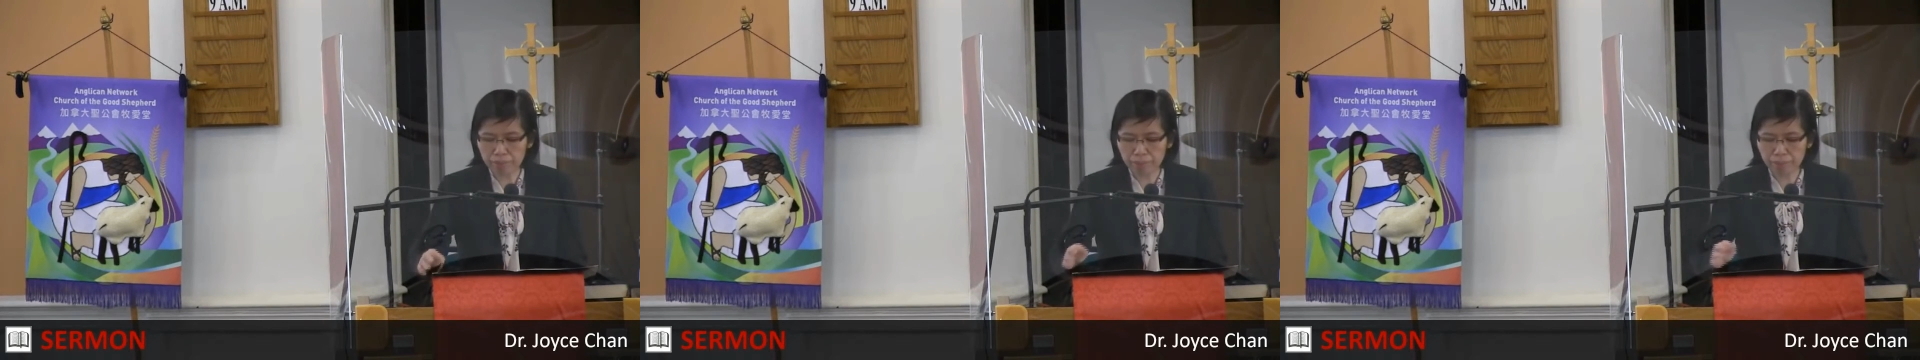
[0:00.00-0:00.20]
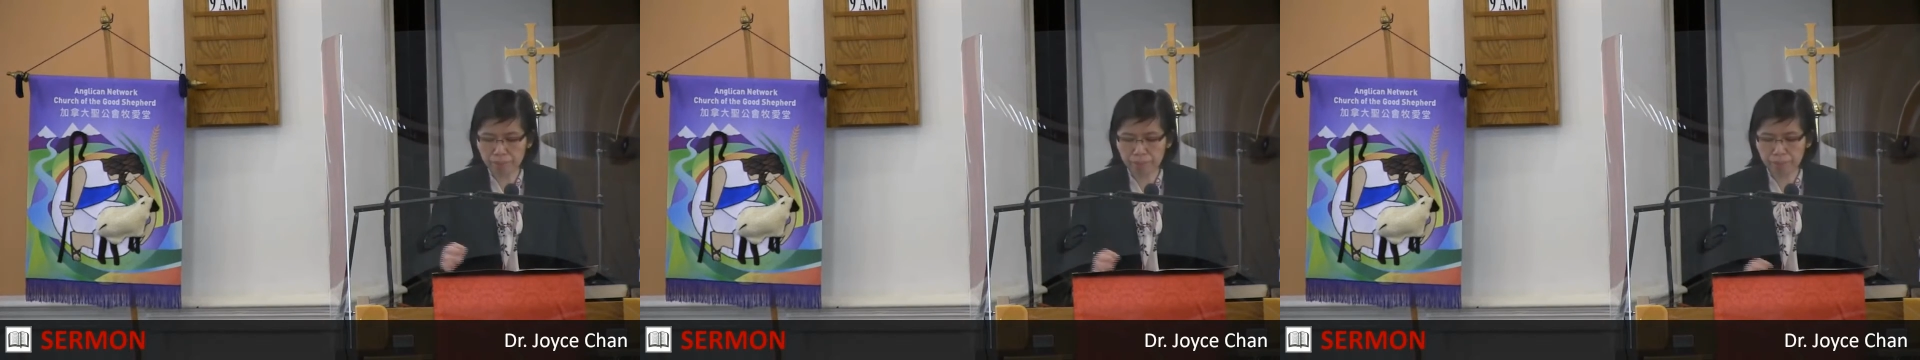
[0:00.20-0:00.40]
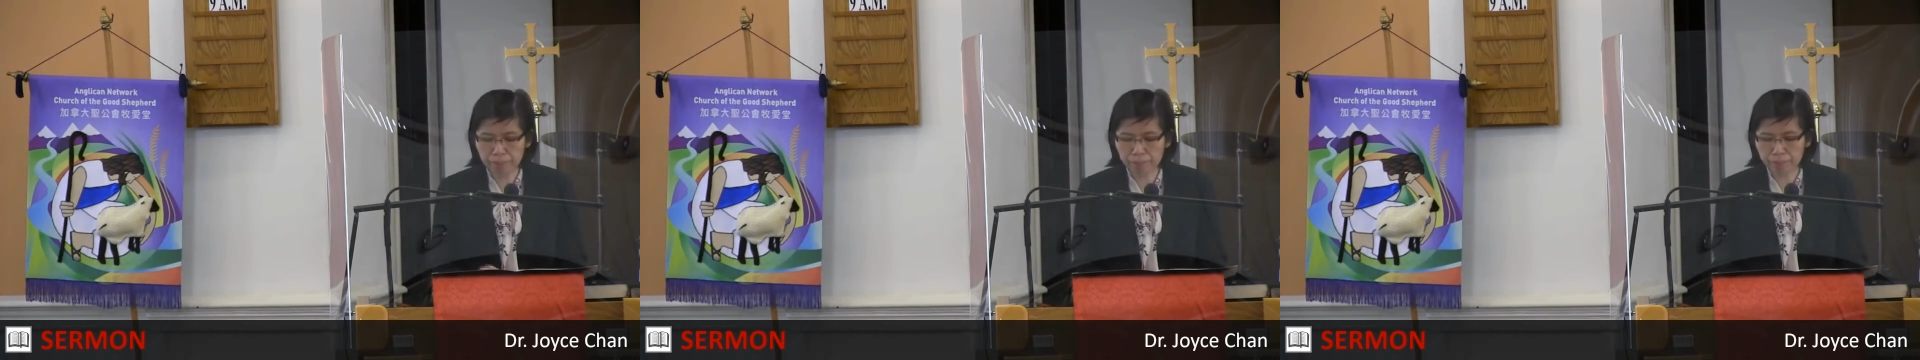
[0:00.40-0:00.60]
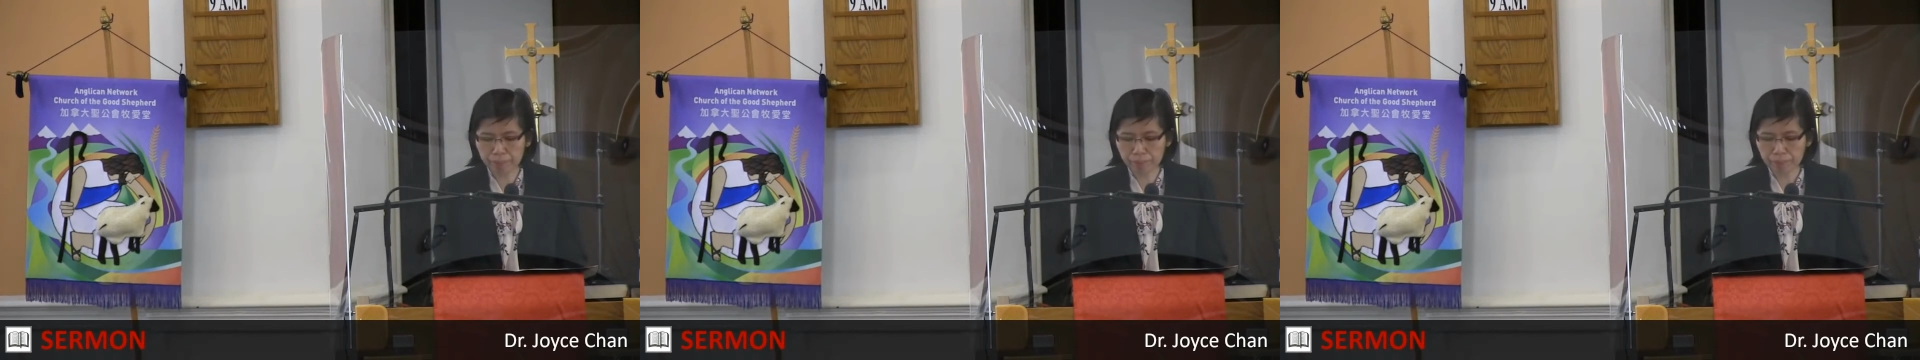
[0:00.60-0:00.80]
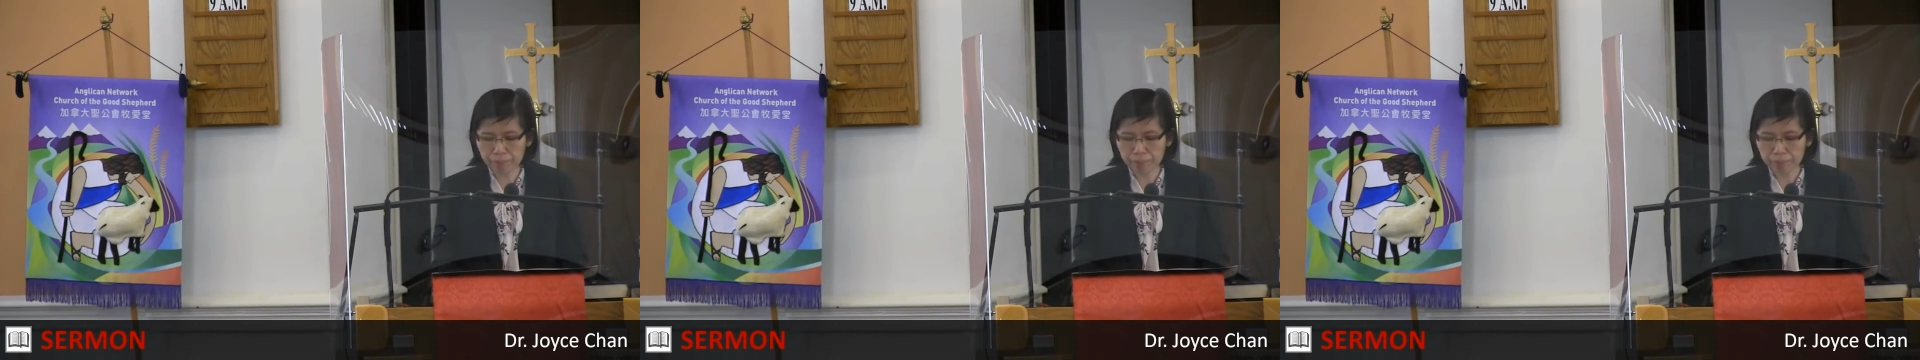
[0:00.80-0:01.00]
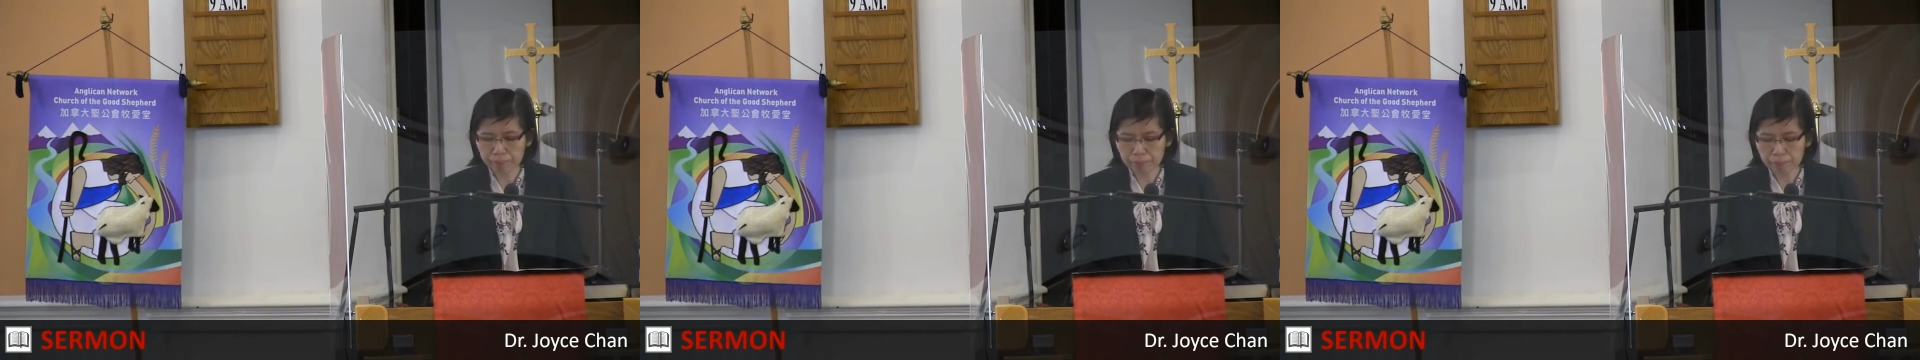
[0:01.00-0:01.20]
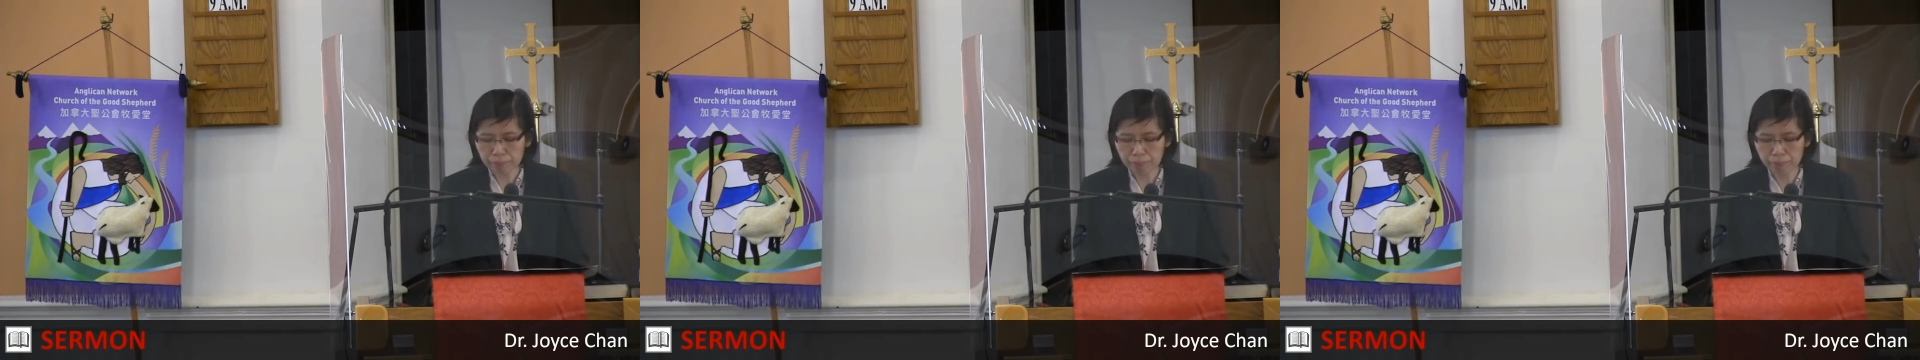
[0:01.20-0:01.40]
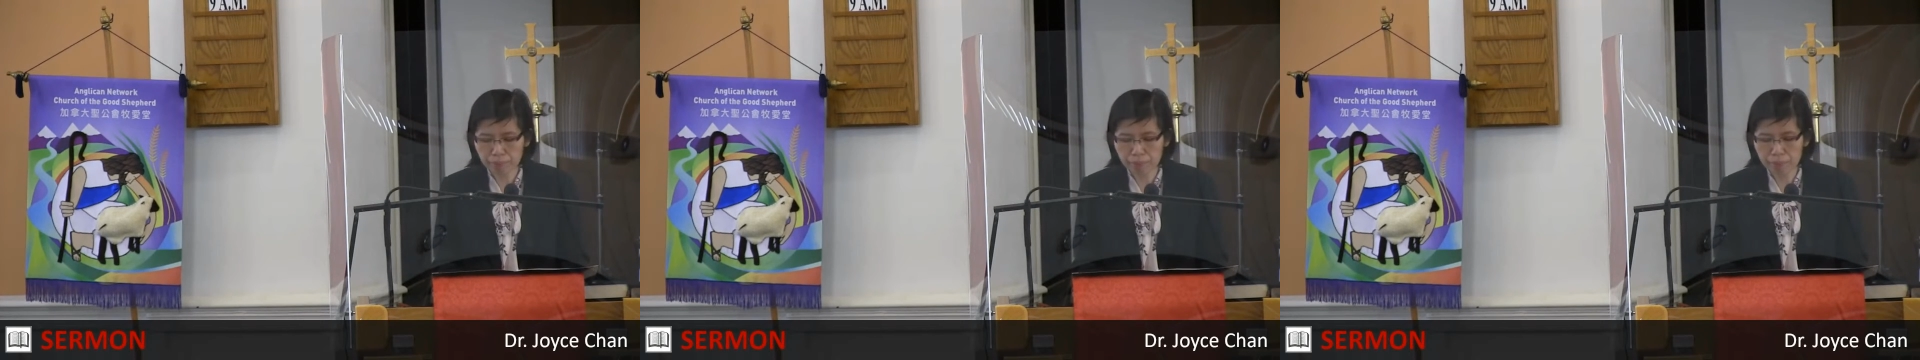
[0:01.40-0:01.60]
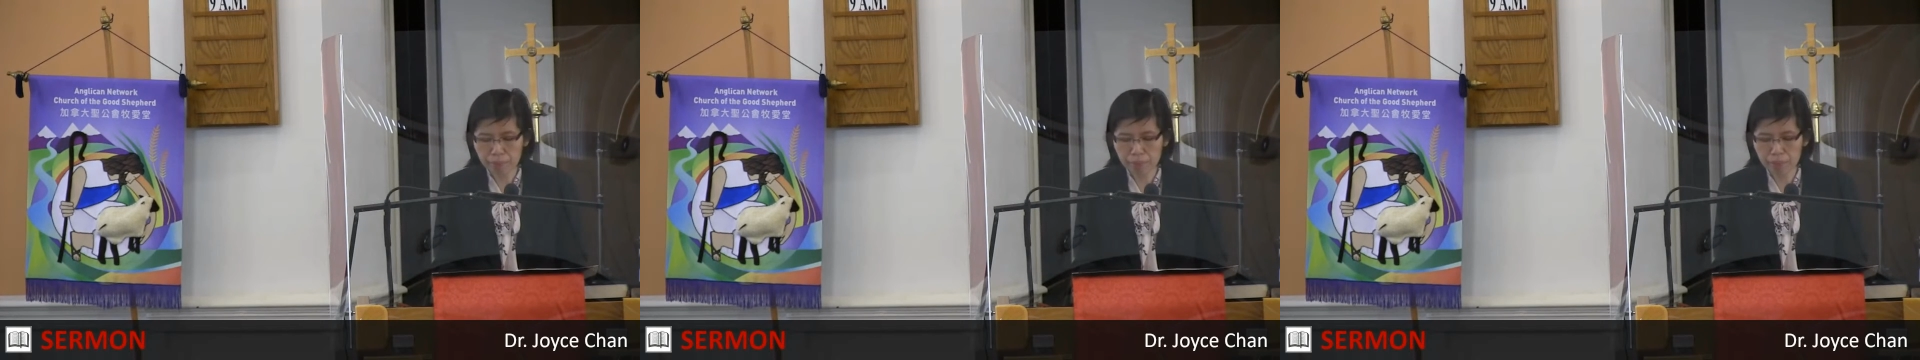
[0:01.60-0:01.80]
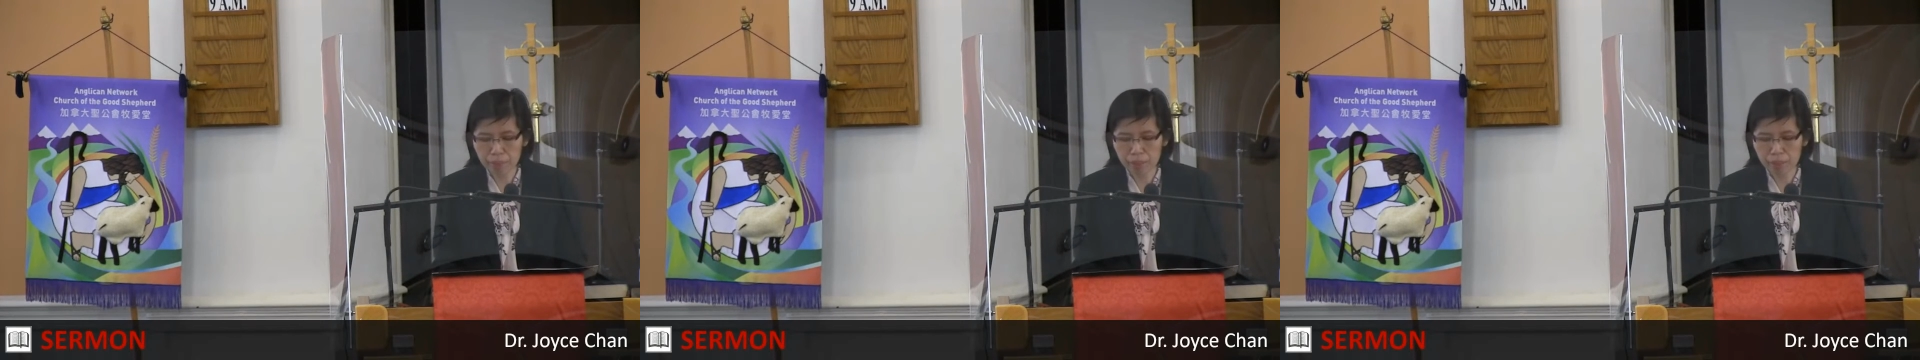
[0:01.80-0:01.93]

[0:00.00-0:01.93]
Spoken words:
No one is speaking in this clip.